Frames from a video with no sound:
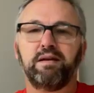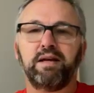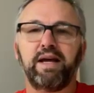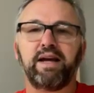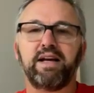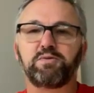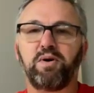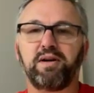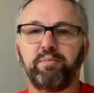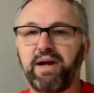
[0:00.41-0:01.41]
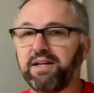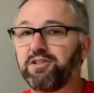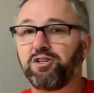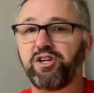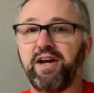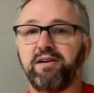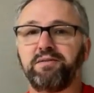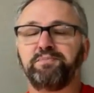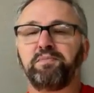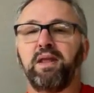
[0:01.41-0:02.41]
Hey guys, welcome back to the
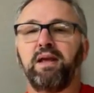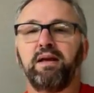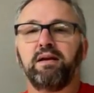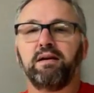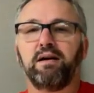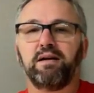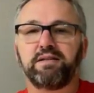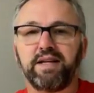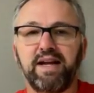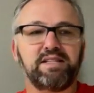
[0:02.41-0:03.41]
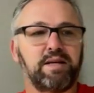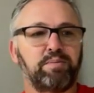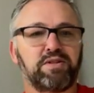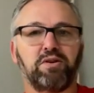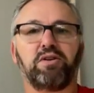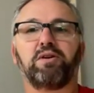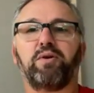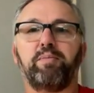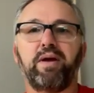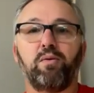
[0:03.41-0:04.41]
channel. On today's episode of the
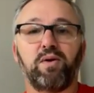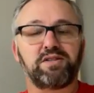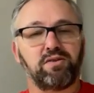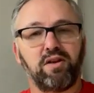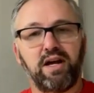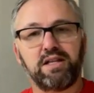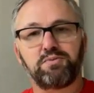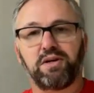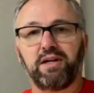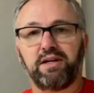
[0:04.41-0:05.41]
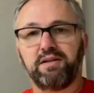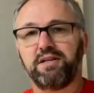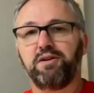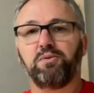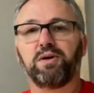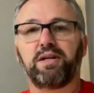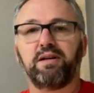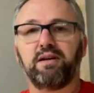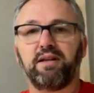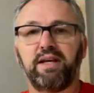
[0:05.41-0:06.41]
Green Bay and Western Lines, we're going to continue working
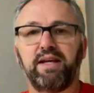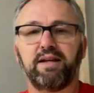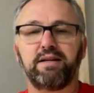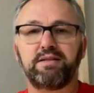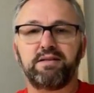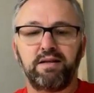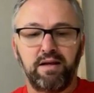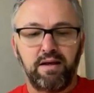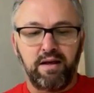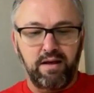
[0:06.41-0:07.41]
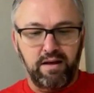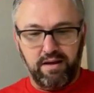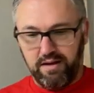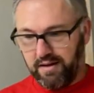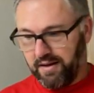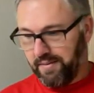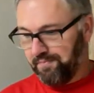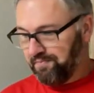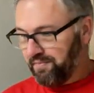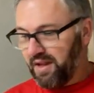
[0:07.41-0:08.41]
on the helix.
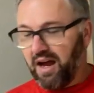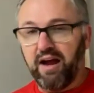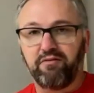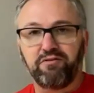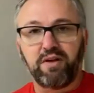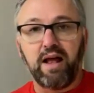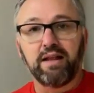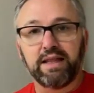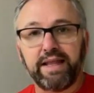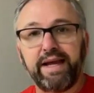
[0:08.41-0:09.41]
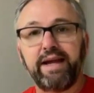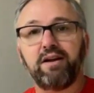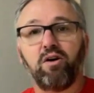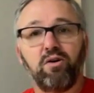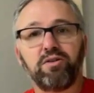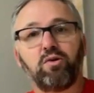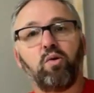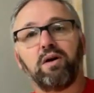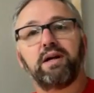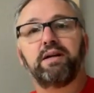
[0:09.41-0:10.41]
Um, I've laid all the
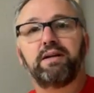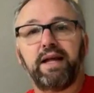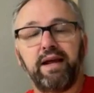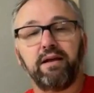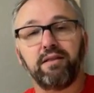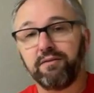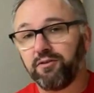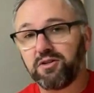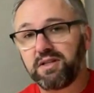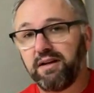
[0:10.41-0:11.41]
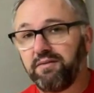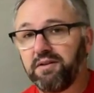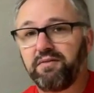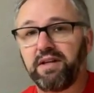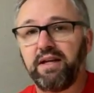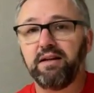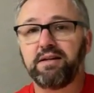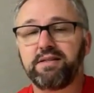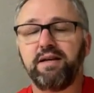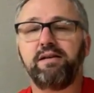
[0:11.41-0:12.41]
cork in the first level of the
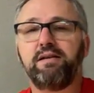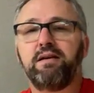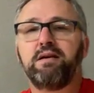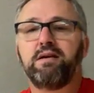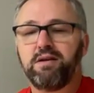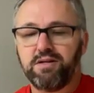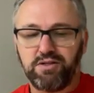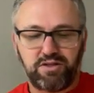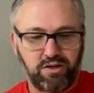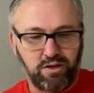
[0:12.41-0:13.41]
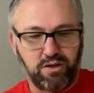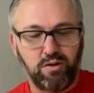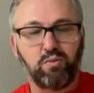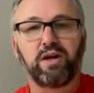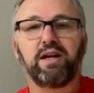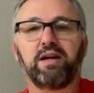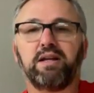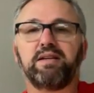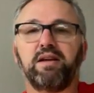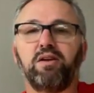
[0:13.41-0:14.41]
helix in, so we're going to
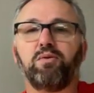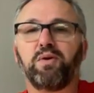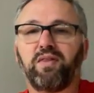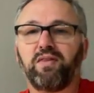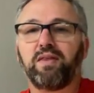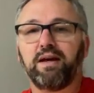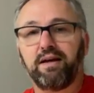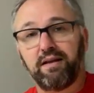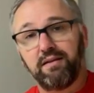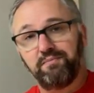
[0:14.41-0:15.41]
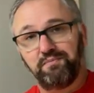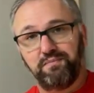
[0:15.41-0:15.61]
continue with the,